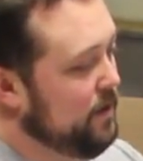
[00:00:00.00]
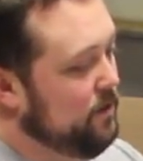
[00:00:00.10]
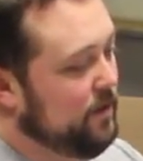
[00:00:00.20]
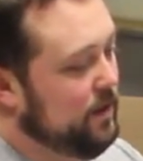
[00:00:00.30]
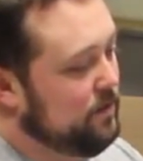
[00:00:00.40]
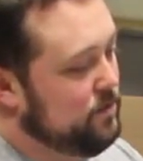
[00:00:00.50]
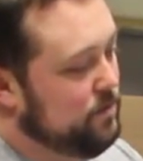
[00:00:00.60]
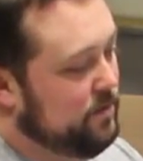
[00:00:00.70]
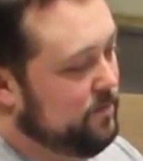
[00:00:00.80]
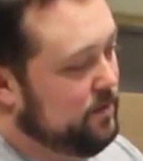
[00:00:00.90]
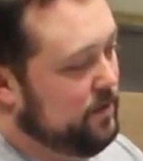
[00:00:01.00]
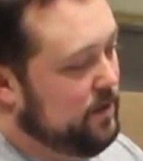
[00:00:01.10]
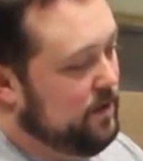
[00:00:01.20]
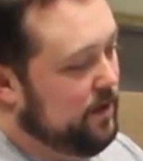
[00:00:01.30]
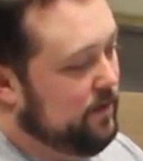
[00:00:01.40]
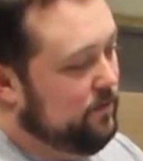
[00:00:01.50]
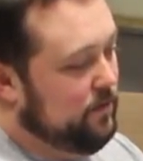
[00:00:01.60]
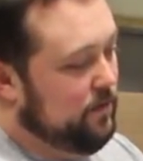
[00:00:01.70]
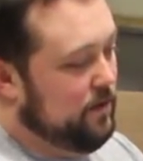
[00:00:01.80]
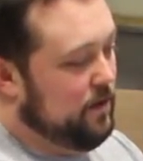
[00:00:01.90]
You'll get two different
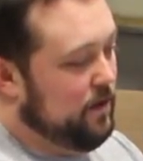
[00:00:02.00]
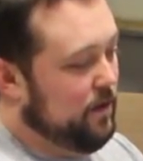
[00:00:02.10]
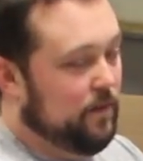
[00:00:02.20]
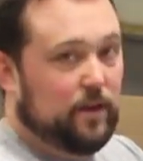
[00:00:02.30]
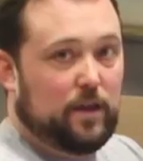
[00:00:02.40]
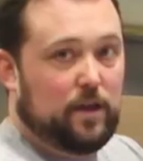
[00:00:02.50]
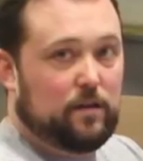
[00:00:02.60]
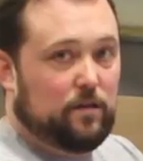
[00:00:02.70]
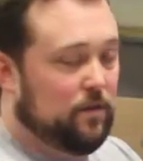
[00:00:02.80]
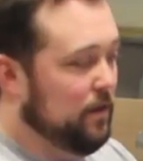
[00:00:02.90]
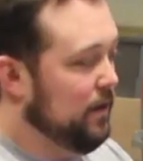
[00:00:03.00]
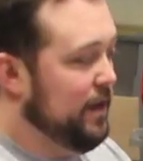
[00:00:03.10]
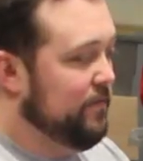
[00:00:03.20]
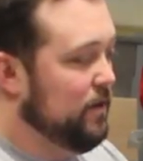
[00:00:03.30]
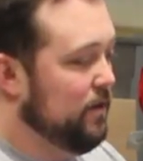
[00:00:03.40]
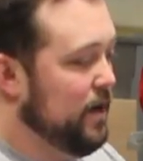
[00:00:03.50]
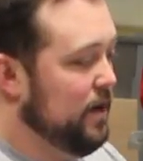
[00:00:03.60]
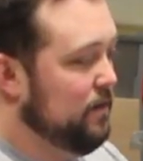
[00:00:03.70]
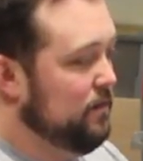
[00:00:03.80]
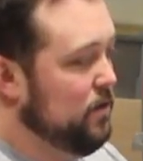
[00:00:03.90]
decals in the kit. You'll get a left and a
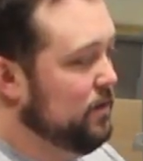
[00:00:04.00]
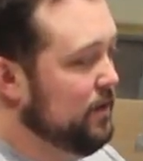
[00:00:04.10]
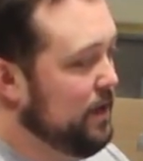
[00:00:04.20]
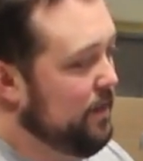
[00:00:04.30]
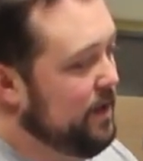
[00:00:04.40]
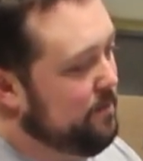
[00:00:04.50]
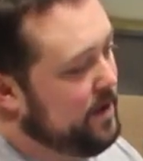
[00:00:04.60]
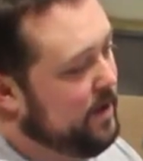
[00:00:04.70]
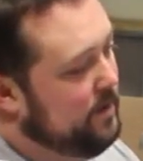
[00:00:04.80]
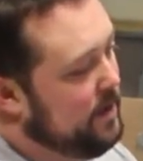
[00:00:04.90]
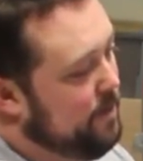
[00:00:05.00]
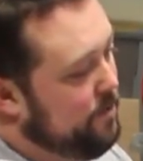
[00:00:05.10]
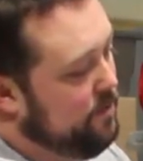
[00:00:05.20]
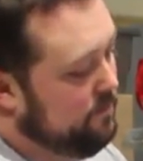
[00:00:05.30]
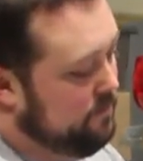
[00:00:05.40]
right. You can tell that by the taper.